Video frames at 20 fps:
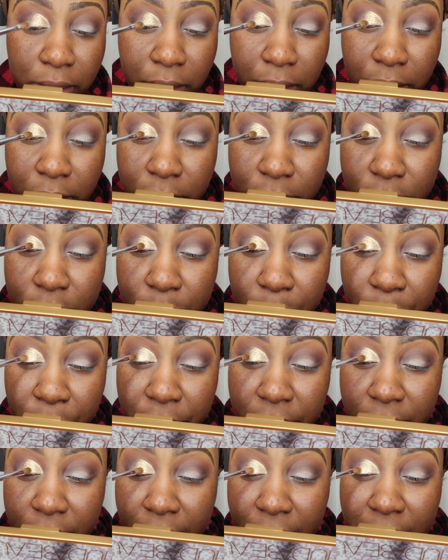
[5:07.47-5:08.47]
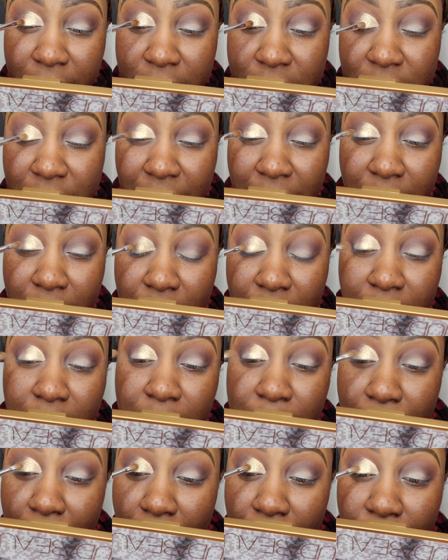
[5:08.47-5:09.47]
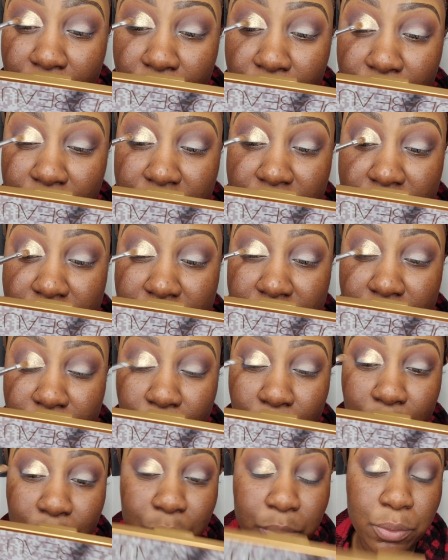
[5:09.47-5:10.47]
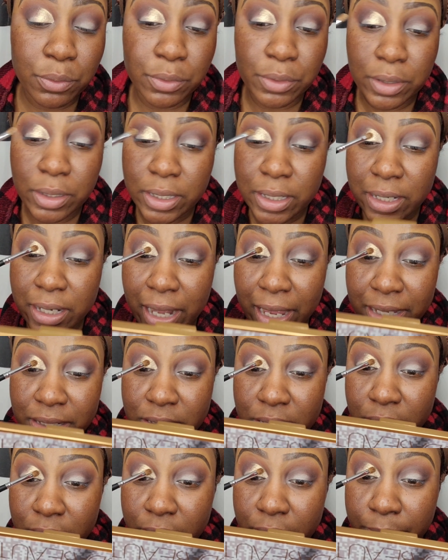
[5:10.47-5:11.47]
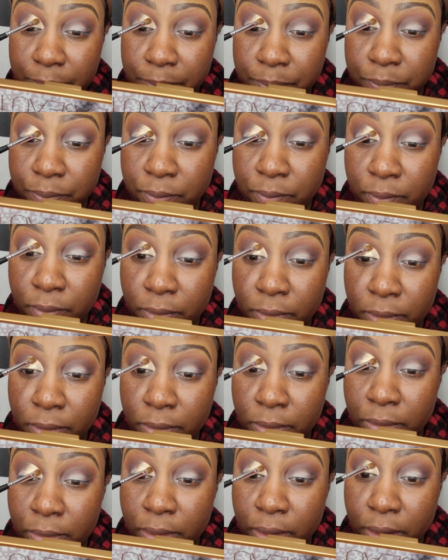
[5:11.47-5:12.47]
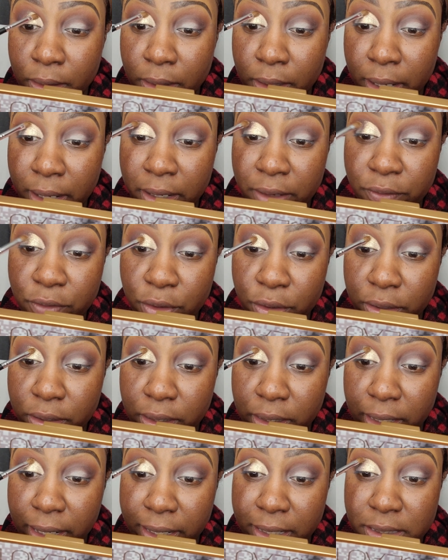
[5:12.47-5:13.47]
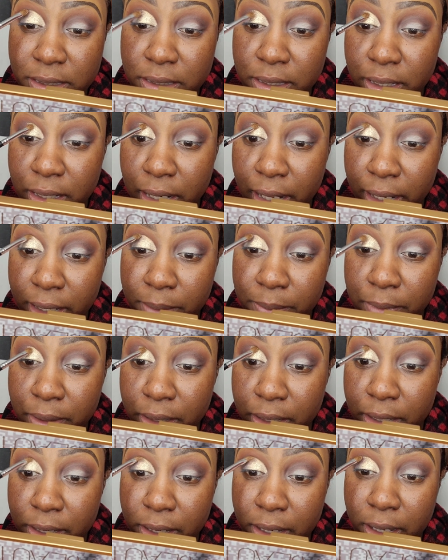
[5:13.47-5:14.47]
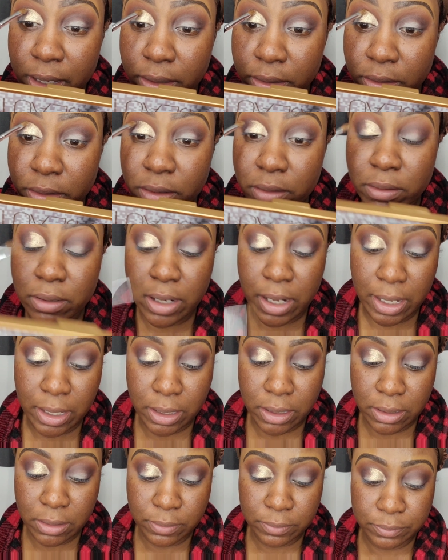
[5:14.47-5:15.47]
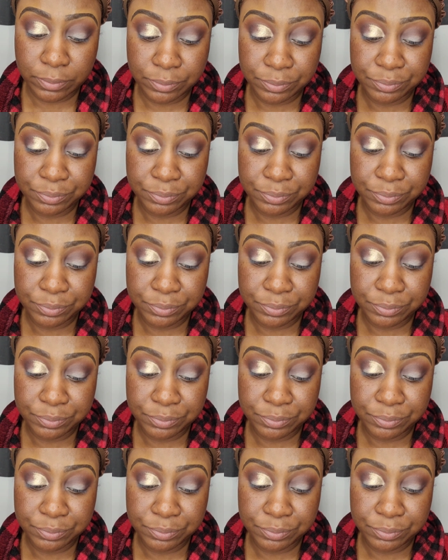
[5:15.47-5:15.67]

that color is pretty. And it's like cutting my crease really nicely. Like if you're lazy like me and you don't like